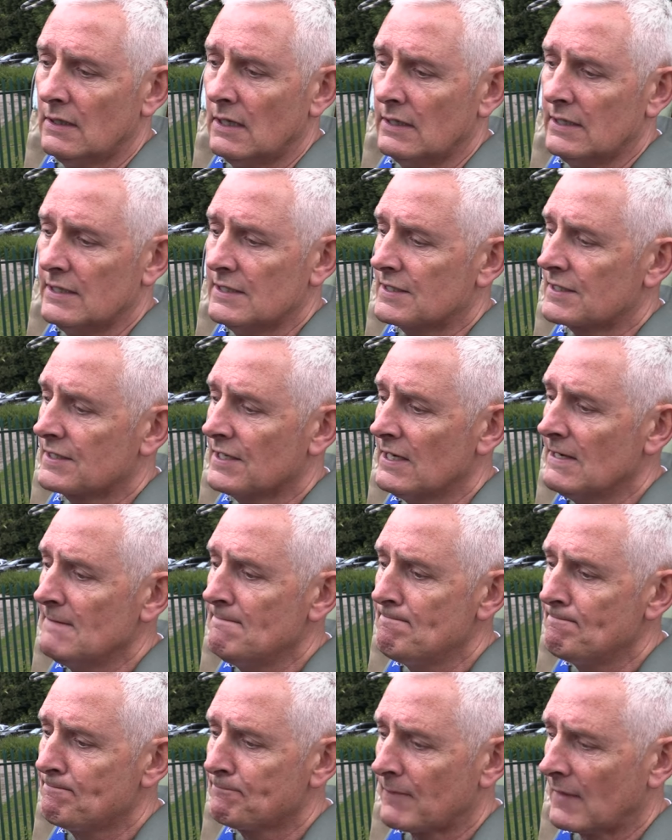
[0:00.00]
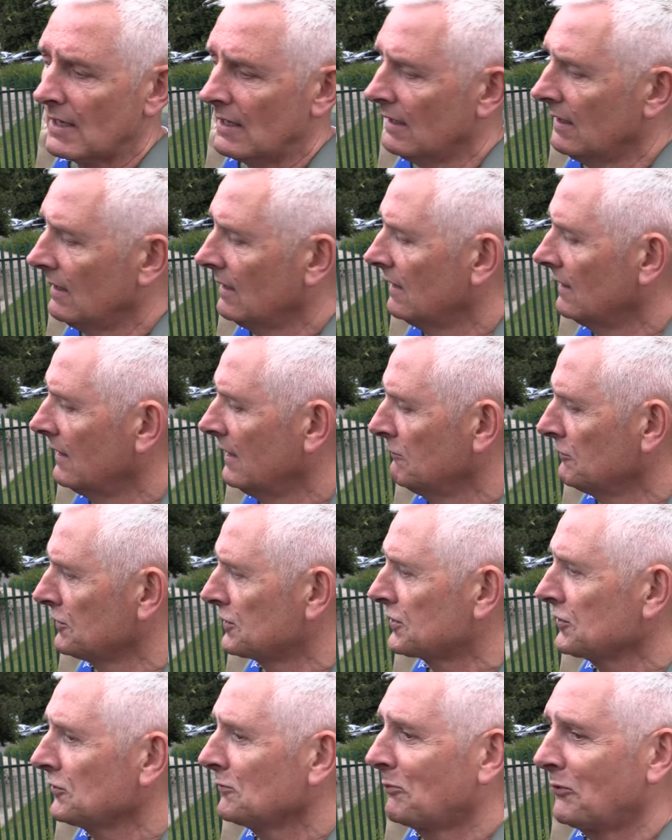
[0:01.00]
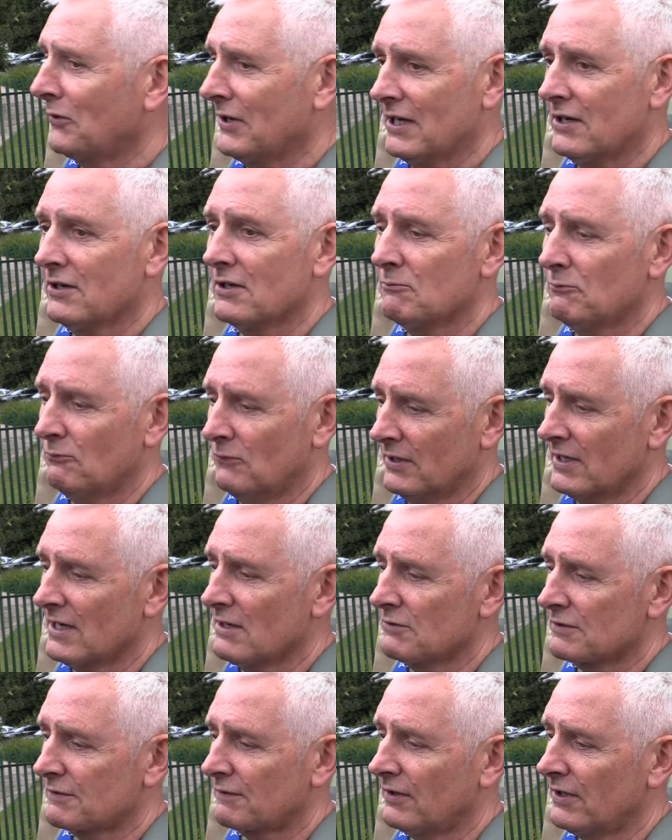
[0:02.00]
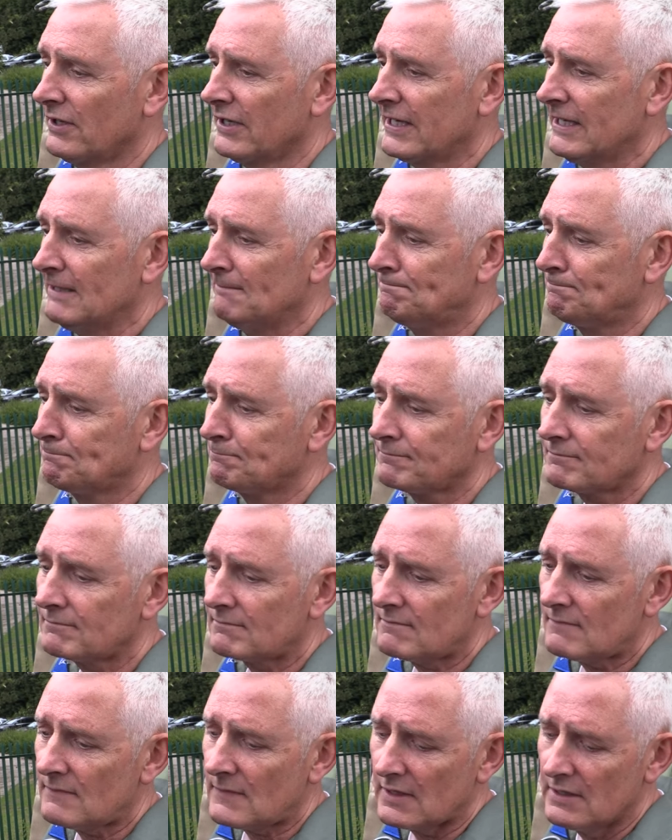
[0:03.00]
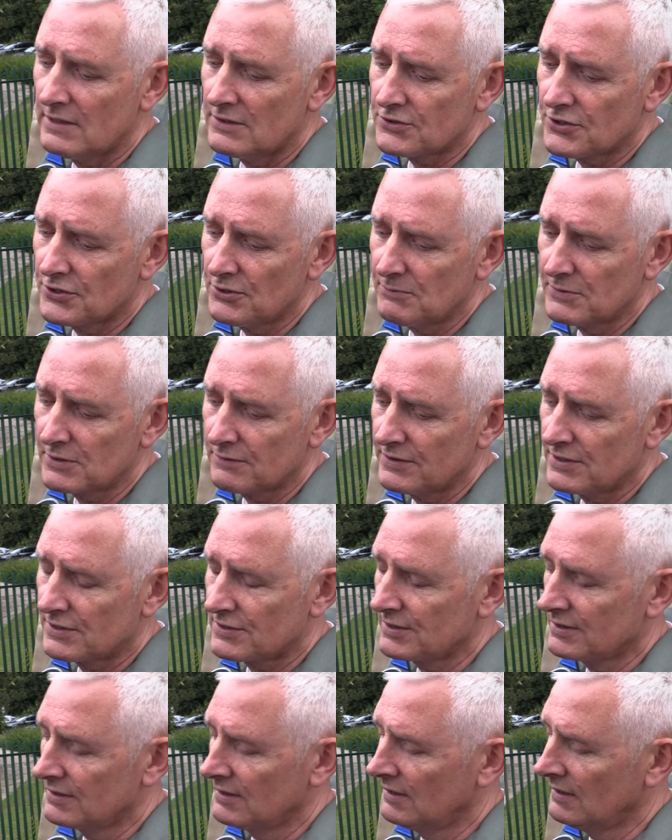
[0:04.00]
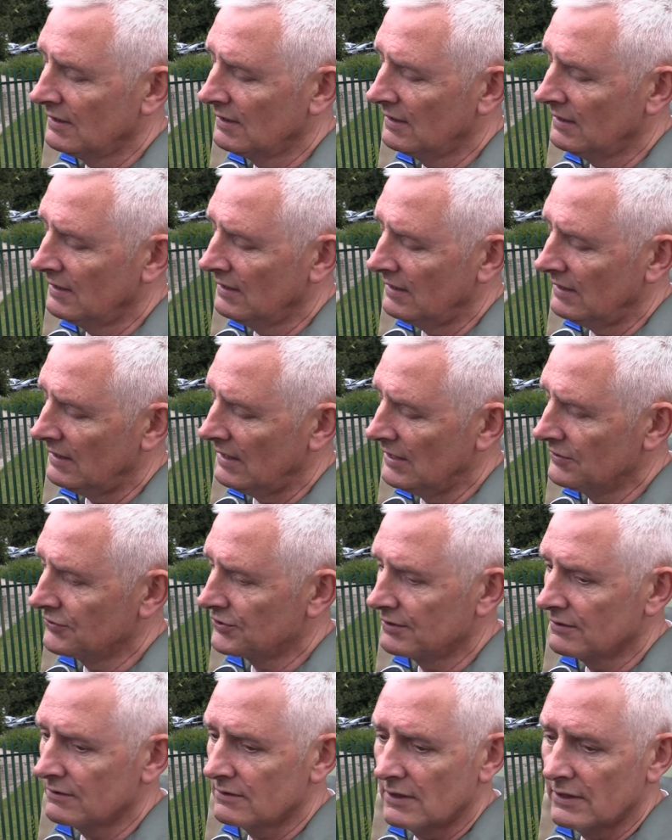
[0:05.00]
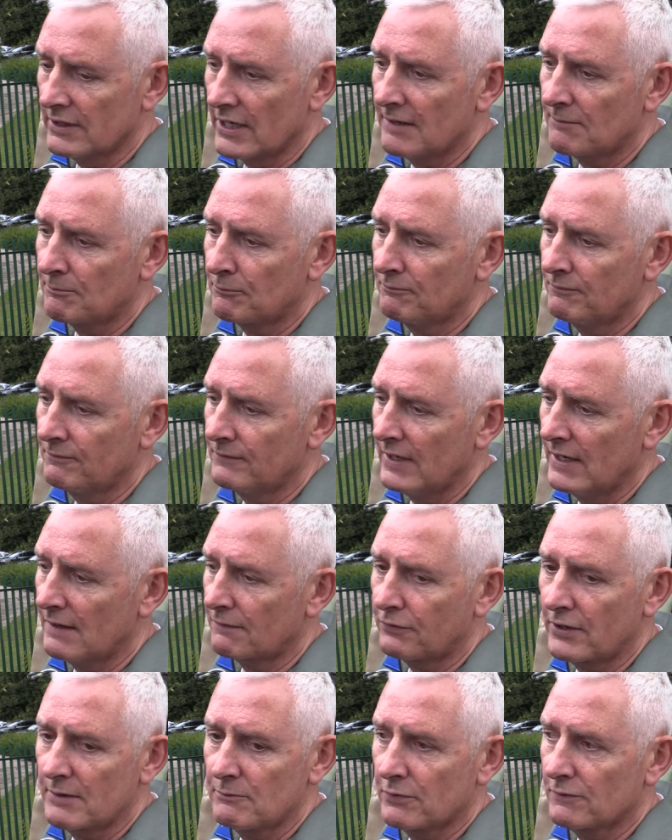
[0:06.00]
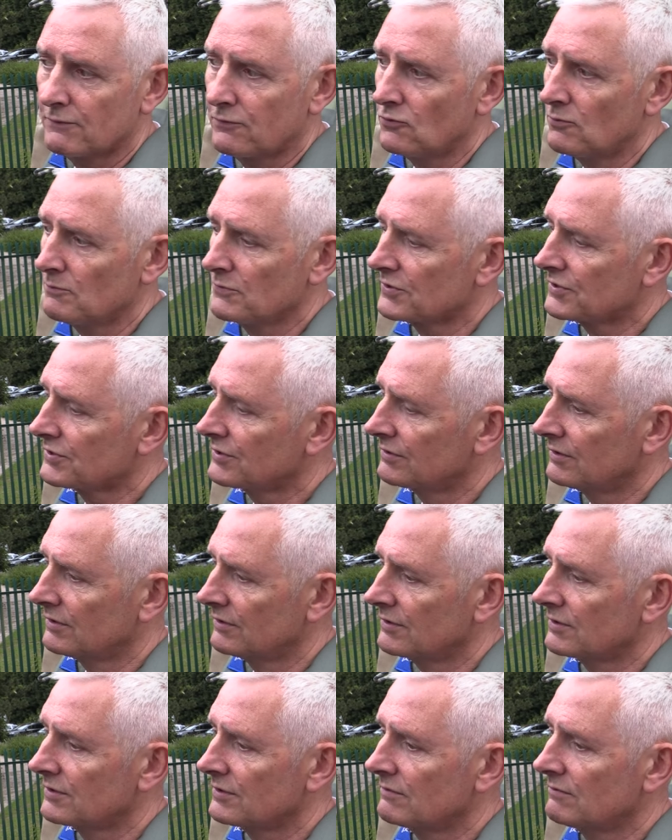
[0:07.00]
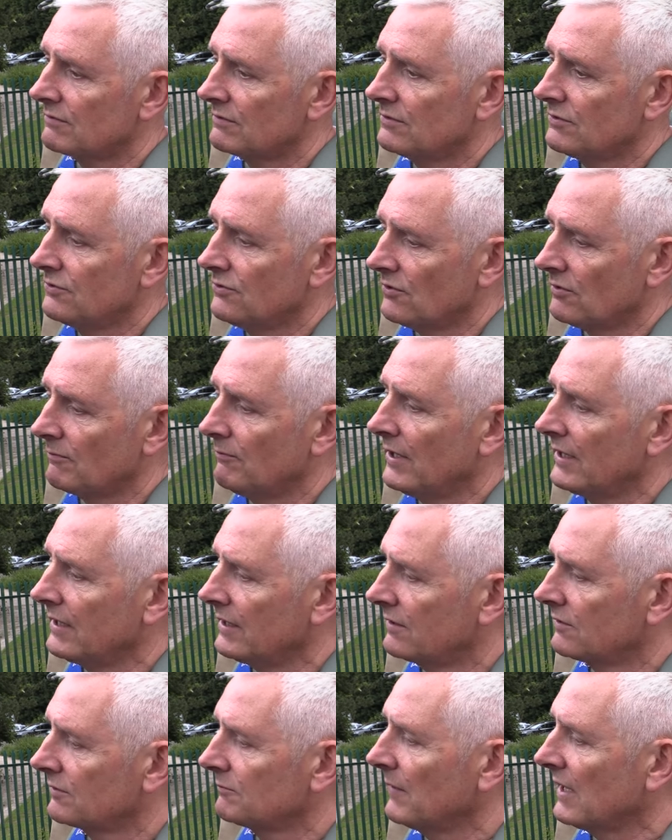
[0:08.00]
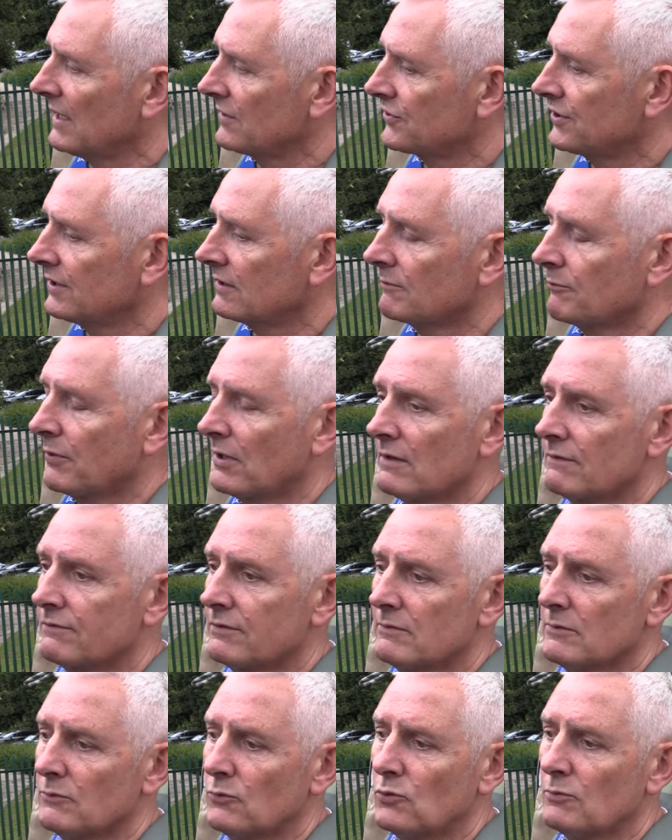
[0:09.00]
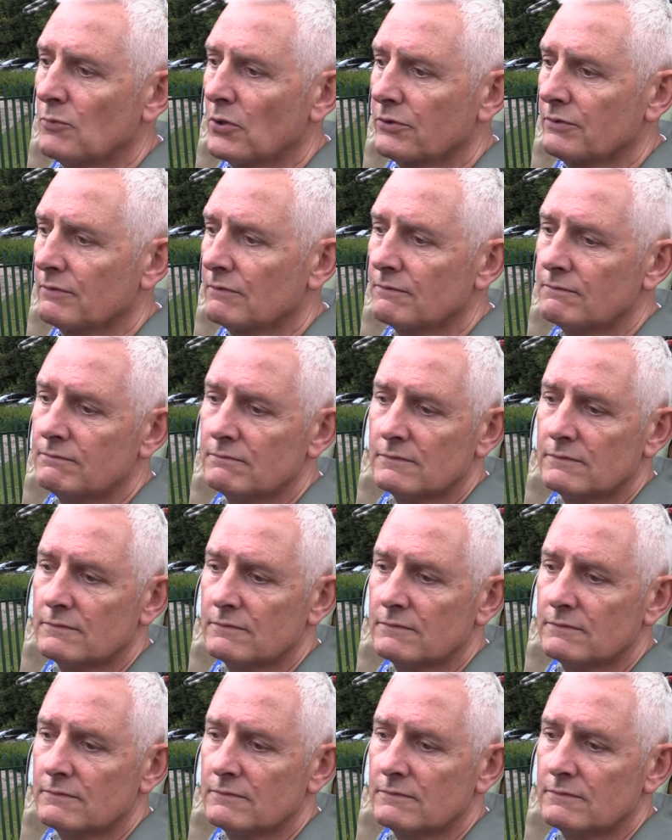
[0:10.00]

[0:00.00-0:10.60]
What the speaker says: in its time. It was still pretty good when I was flying it in terms of its engine and airframe performance. Not many could match it apart from the more modern